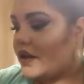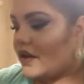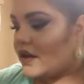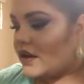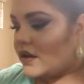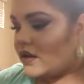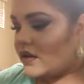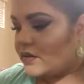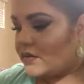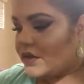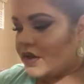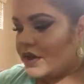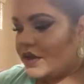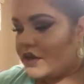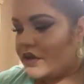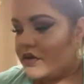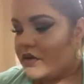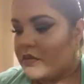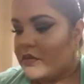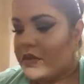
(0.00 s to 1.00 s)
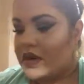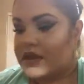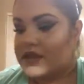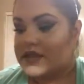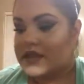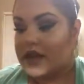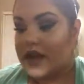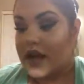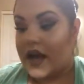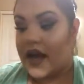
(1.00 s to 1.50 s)
Another
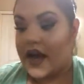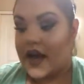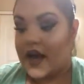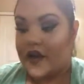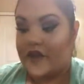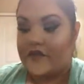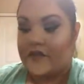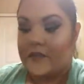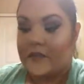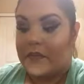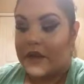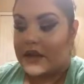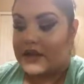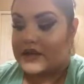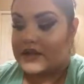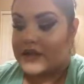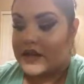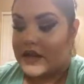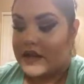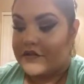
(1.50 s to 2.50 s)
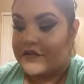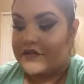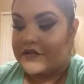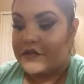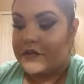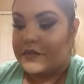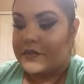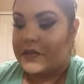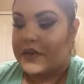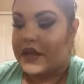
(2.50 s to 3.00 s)
must-have
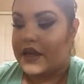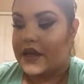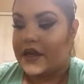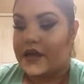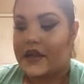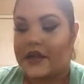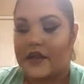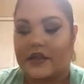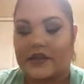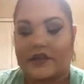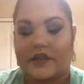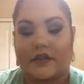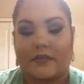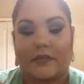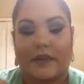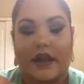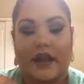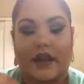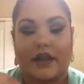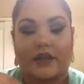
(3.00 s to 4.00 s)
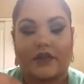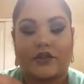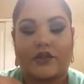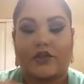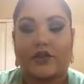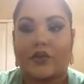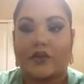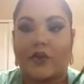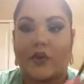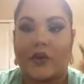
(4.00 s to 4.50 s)
for me is the MAC
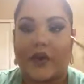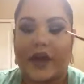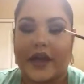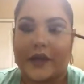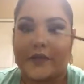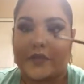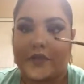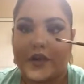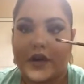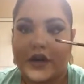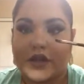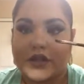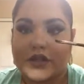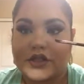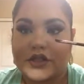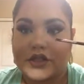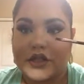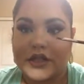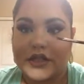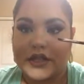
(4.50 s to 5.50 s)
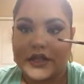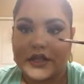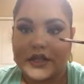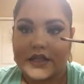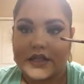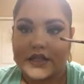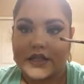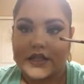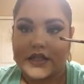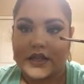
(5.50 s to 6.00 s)
208 brush. It
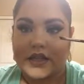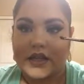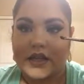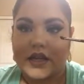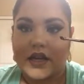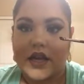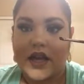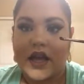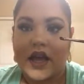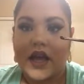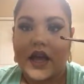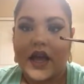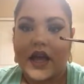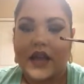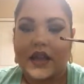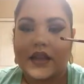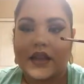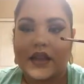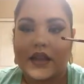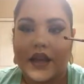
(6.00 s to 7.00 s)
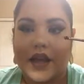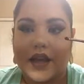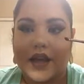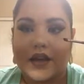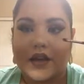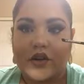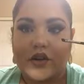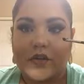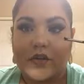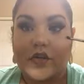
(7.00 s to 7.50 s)
is the
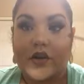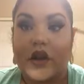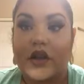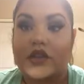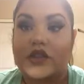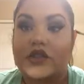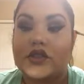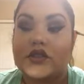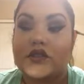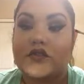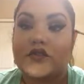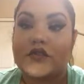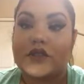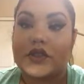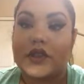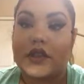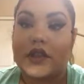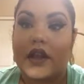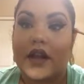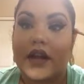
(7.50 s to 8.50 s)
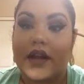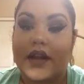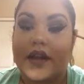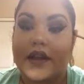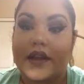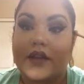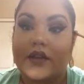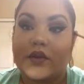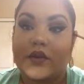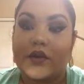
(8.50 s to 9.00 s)
liner brush to
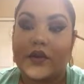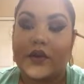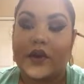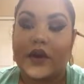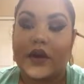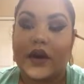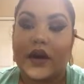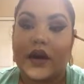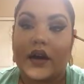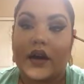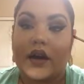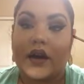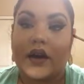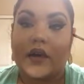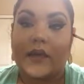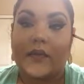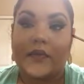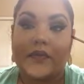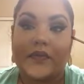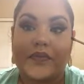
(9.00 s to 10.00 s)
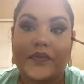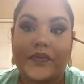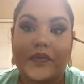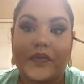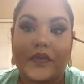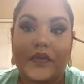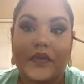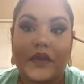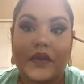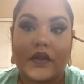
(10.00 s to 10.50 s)
line your
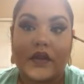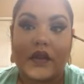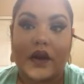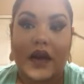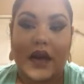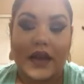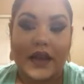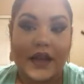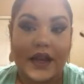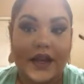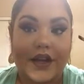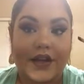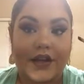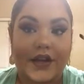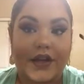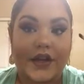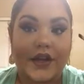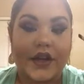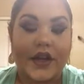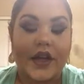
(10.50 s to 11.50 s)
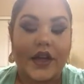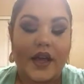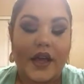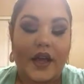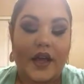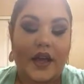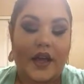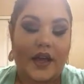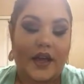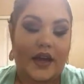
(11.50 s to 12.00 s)
eyeliner,
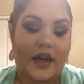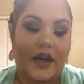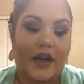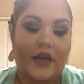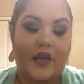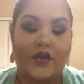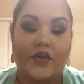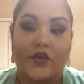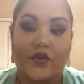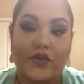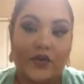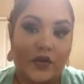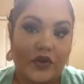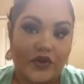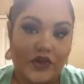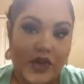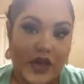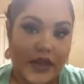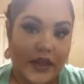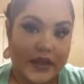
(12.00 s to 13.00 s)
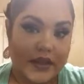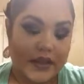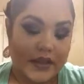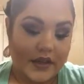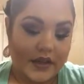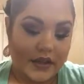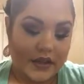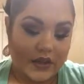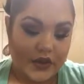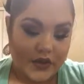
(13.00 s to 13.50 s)
and I use what Jaclyn
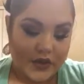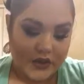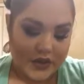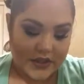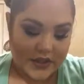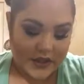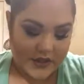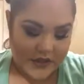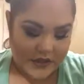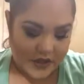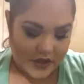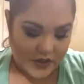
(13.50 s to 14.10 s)
Hill uses.